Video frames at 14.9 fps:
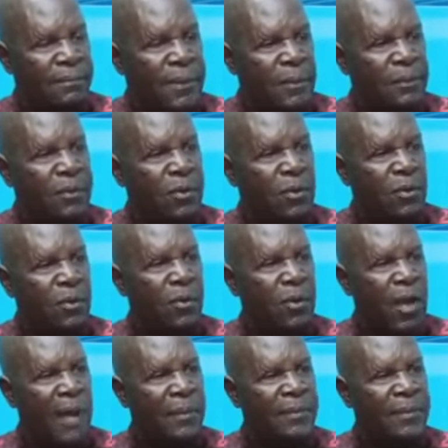people
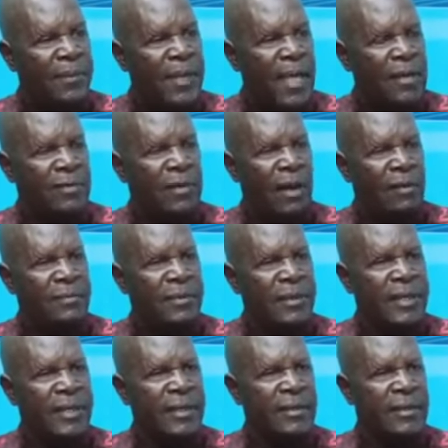who appear to have
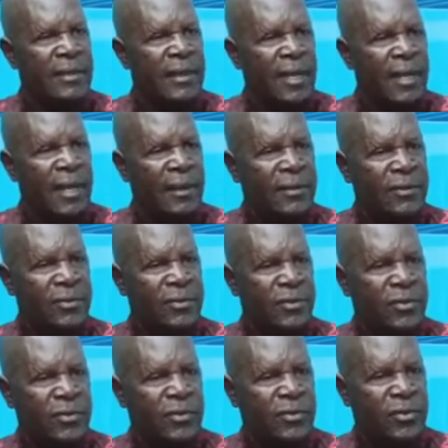been
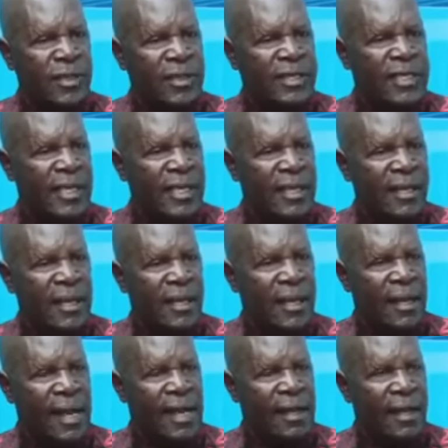treated
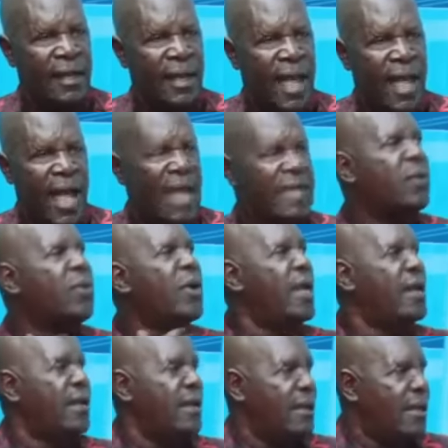
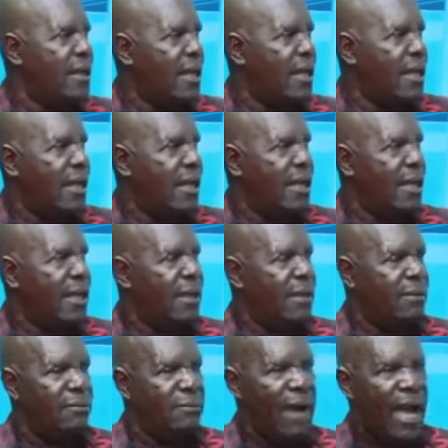unwell
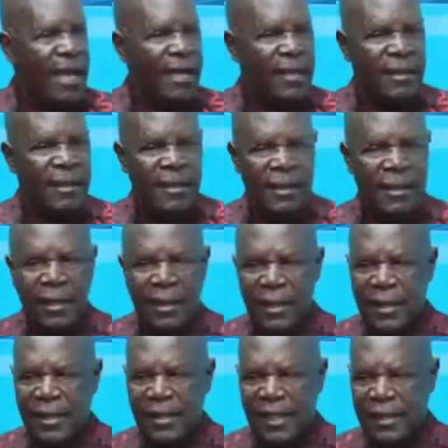by
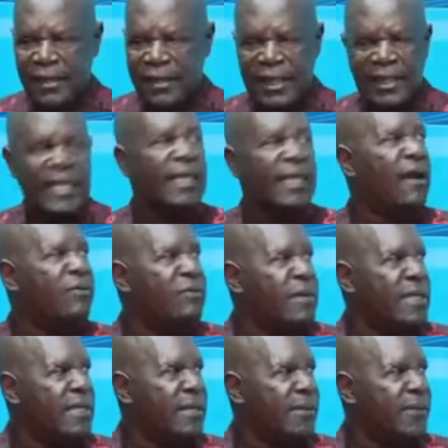the sitting
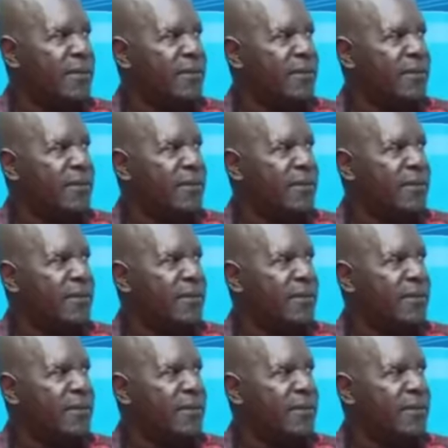government,